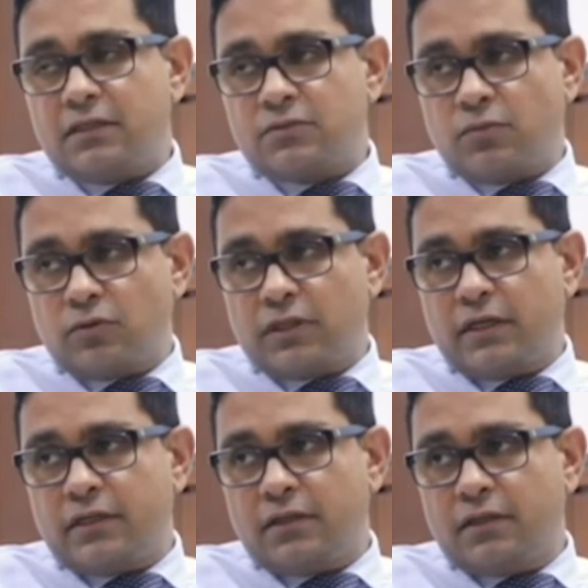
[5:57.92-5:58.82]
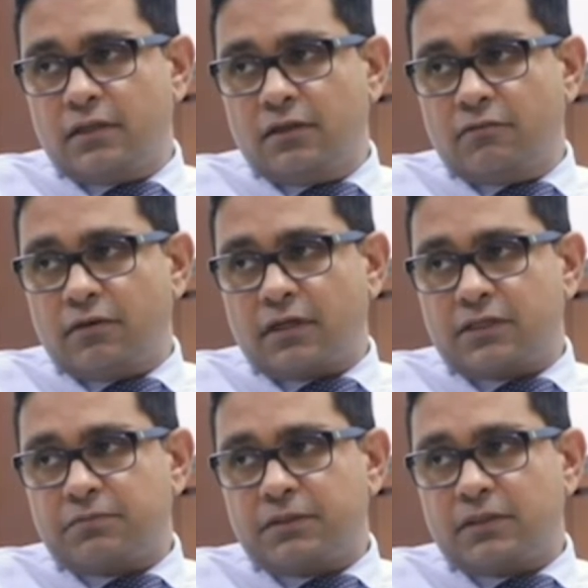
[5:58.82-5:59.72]
is more than what
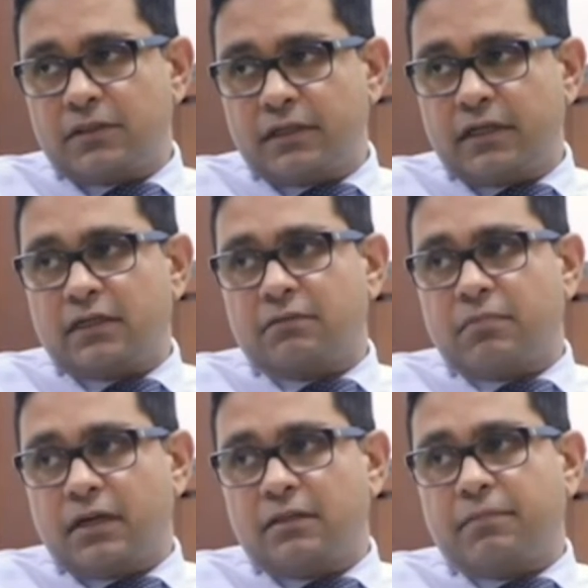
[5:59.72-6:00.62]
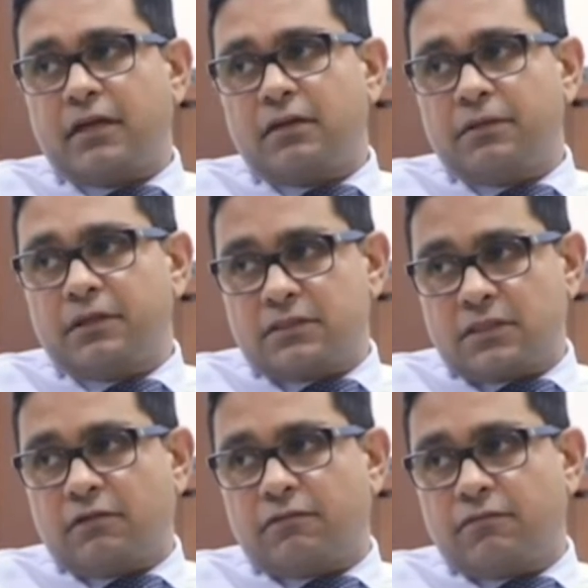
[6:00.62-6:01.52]
has been created by the pandemic
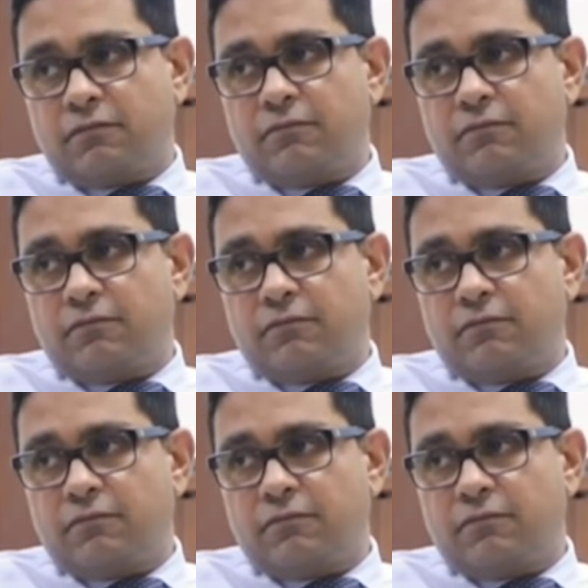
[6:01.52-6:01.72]
itself.